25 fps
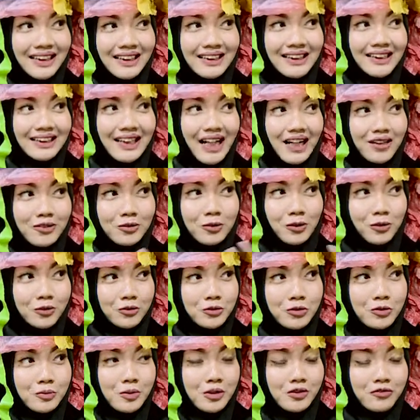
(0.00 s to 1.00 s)
That I told
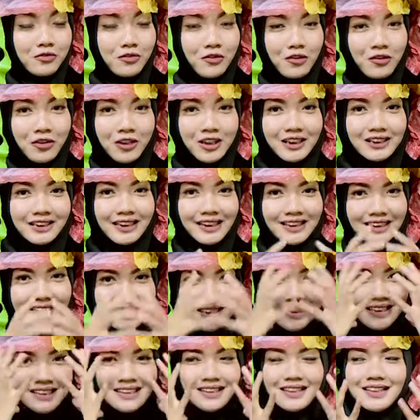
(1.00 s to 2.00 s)
you before that
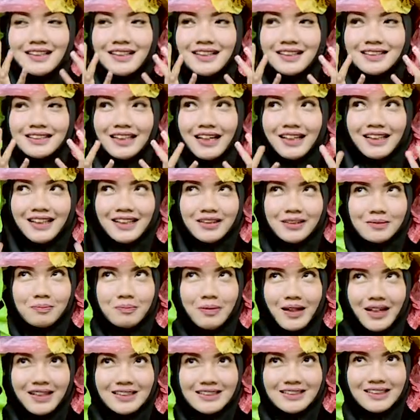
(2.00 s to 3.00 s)
this is Earth and then
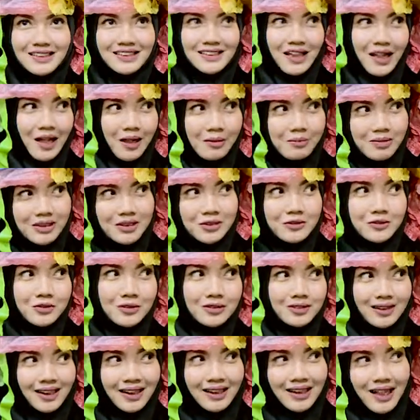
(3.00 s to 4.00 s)
plastic
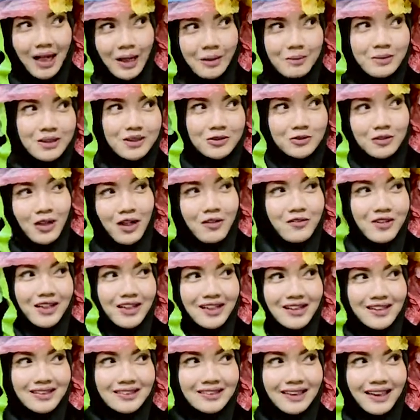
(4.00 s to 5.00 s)
coming to our
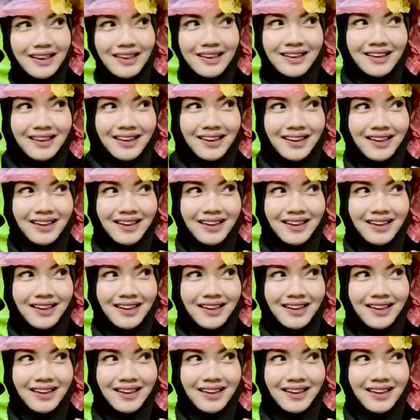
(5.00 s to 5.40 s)
Earth and